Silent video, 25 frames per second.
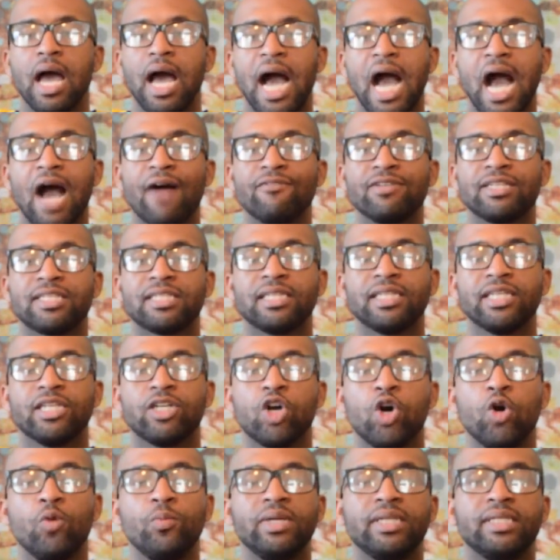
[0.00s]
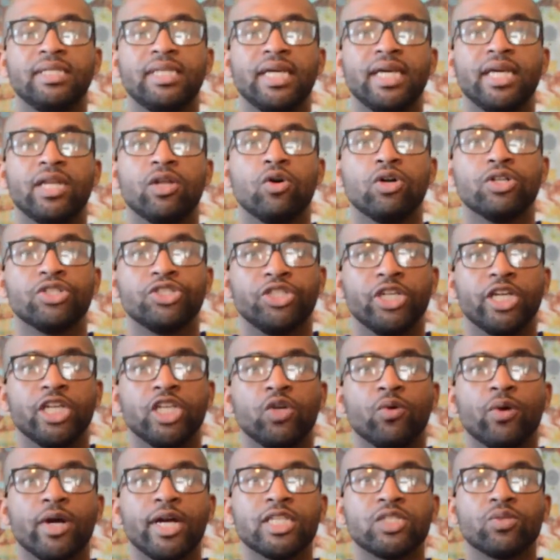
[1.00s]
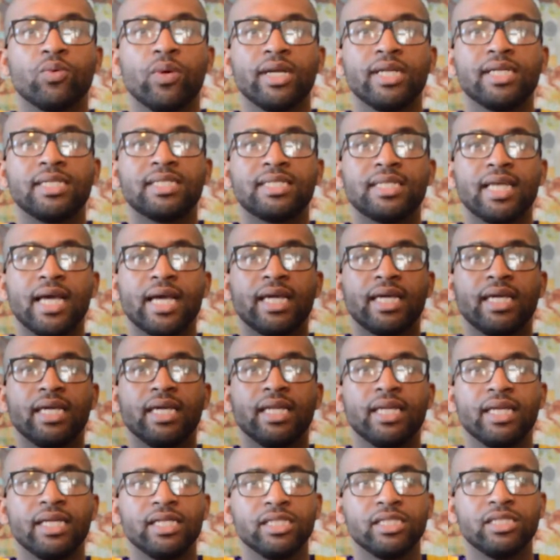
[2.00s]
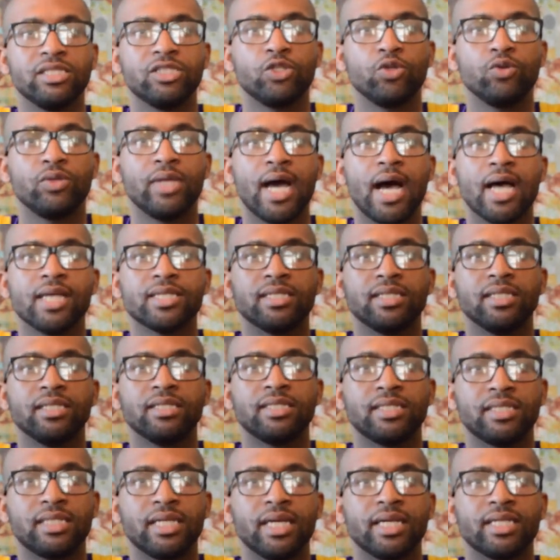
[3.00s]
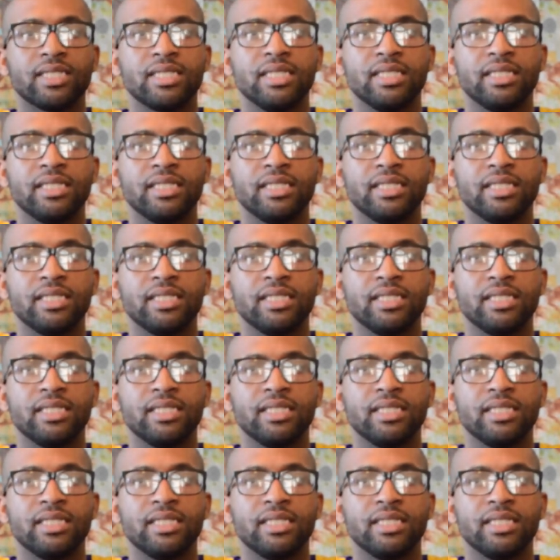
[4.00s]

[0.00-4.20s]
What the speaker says: Obviously, Kobe did on January 22nd in 2006.